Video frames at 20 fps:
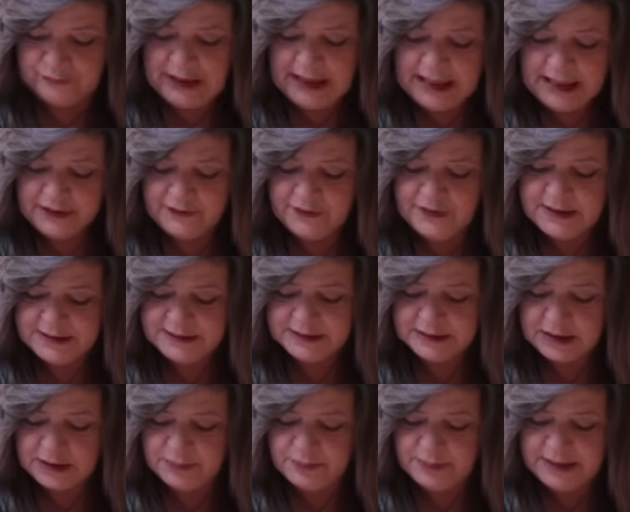This
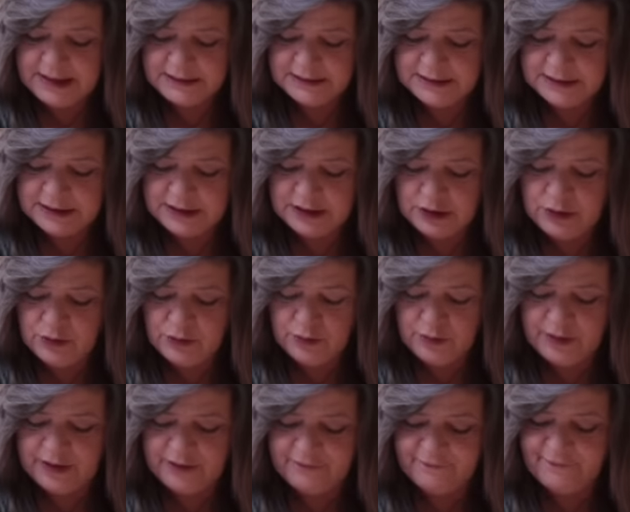could be to do
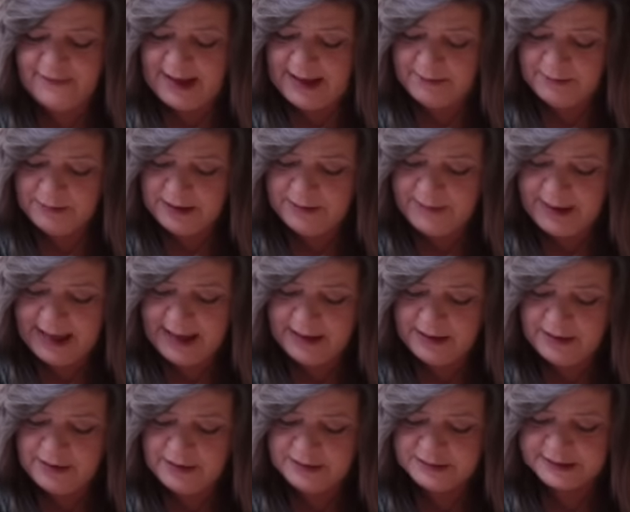with family
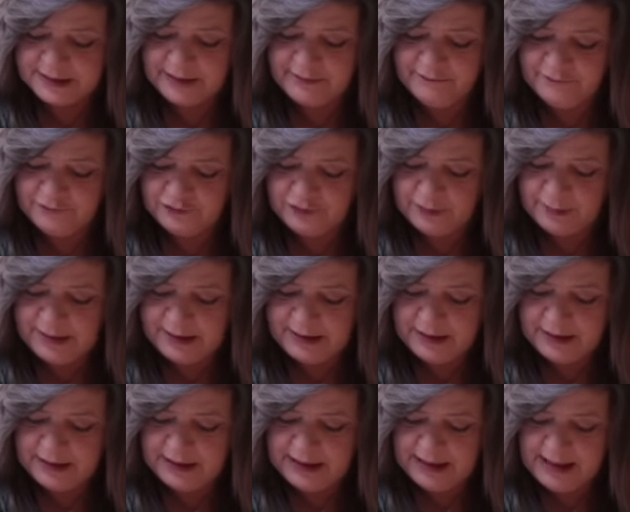matters,
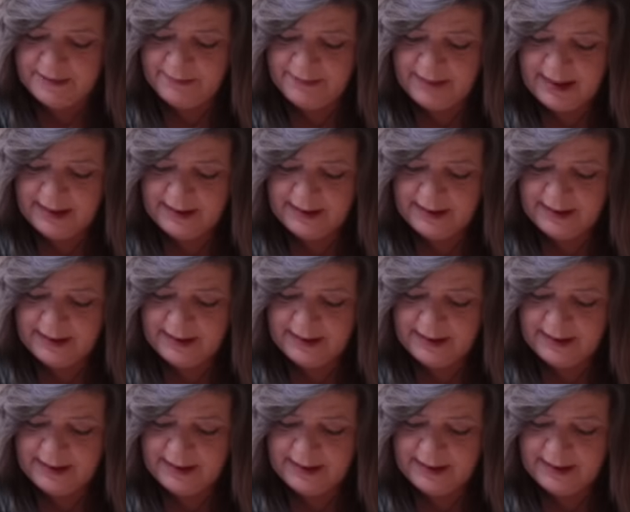comfortability,